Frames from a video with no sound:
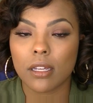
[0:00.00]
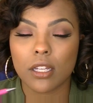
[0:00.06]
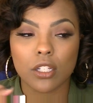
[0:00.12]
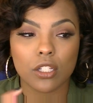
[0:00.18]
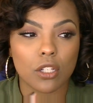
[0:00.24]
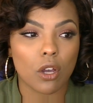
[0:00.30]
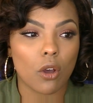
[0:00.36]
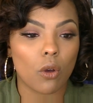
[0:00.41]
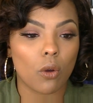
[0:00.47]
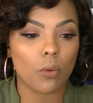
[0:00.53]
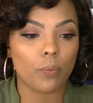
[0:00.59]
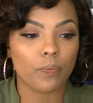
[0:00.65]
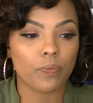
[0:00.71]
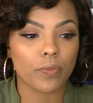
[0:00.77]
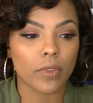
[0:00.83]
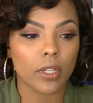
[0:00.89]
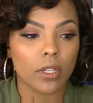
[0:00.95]
So
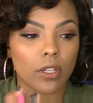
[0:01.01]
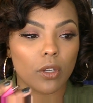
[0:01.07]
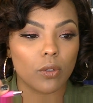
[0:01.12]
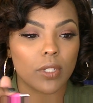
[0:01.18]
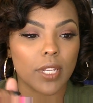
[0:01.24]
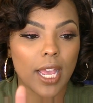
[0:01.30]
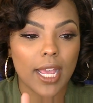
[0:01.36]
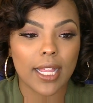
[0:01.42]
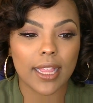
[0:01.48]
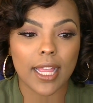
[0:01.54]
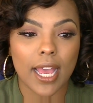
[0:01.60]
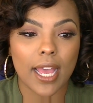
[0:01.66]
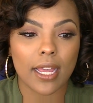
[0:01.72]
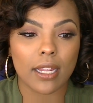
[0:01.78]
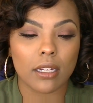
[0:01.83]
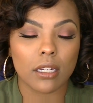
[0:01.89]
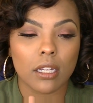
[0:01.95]
you take
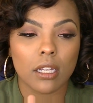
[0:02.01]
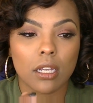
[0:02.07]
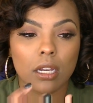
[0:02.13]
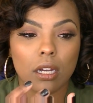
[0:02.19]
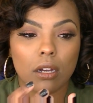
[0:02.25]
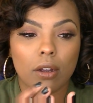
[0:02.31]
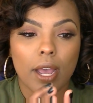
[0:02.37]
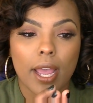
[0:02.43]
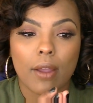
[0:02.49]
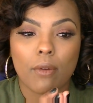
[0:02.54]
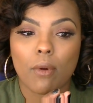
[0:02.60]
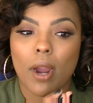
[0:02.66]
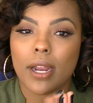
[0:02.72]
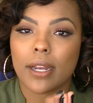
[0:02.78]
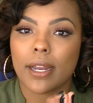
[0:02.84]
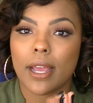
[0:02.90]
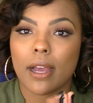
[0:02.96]
that, okay,
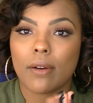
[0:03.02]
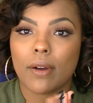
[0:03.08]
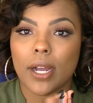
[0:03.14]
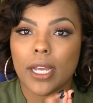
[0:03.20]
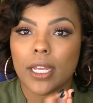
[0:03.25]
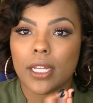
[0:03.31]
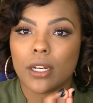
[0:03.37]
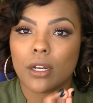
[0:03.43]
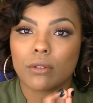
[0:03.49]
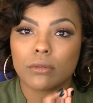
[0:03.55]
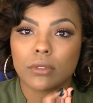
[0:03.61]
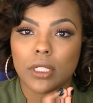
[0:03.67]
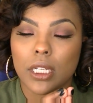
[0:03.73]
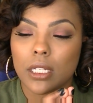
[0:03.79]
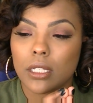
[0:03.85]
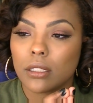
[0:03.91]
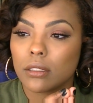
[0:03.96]
right now I can
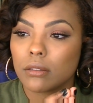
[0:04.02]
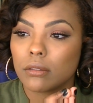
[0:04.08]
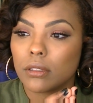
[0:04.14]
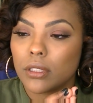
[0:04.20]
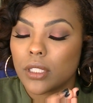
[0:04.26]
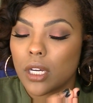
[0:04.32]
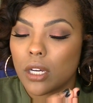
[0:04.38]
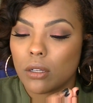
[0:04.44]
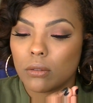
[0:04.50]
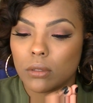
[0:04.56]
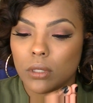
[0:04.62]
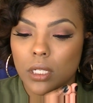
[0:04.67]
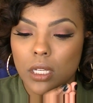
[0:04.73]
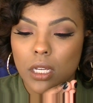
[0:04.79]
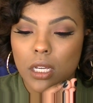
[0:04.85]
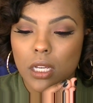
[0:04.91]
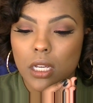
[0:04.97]
only,
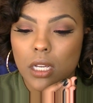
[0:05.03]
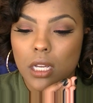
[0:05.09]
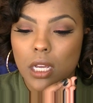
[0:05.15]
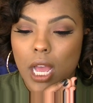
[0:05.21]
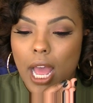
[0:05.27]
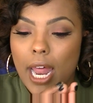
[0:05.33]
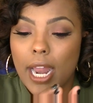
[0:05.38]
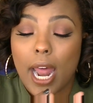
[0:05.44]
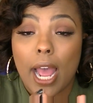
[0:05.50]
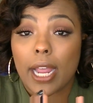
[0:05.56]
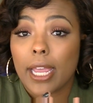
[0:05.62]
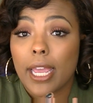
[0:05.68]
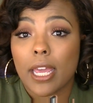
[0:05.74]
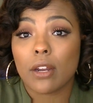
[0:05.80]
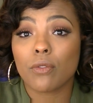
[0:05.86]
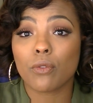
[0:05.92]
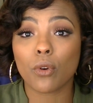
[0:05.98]
I
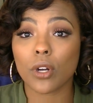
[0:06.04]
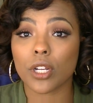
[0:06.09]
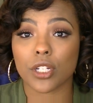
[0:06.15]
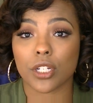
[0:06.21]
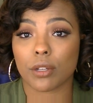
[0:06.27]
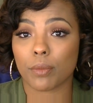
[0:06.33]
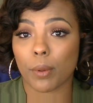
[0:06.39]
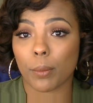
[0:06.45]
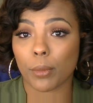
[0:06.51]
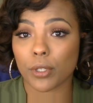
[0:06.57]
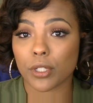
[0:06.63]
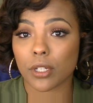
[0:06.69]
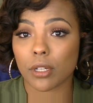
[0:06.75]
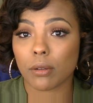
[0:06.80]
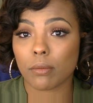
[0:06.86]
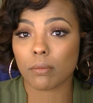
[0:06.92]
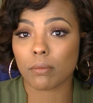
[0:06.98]
can't afford a gym
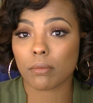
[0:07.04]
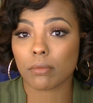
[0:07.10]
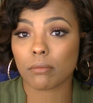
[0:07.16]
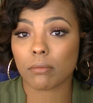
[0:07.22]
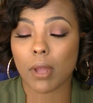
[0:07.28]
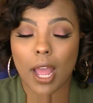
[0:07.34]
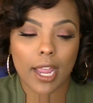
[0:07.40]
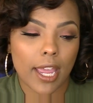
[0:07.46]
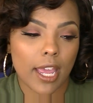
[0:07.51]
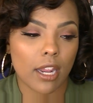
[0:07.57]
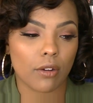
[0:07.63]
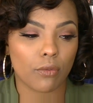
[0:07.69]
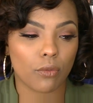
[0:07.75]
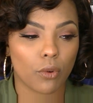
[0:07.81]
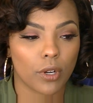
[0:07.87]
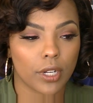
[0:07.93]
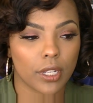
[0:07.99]
membership. I can't
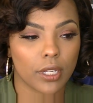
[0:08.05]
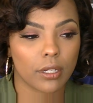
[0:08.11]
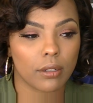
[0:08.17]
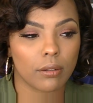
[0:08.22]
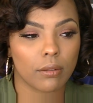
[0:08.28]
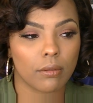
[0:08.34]
afford it.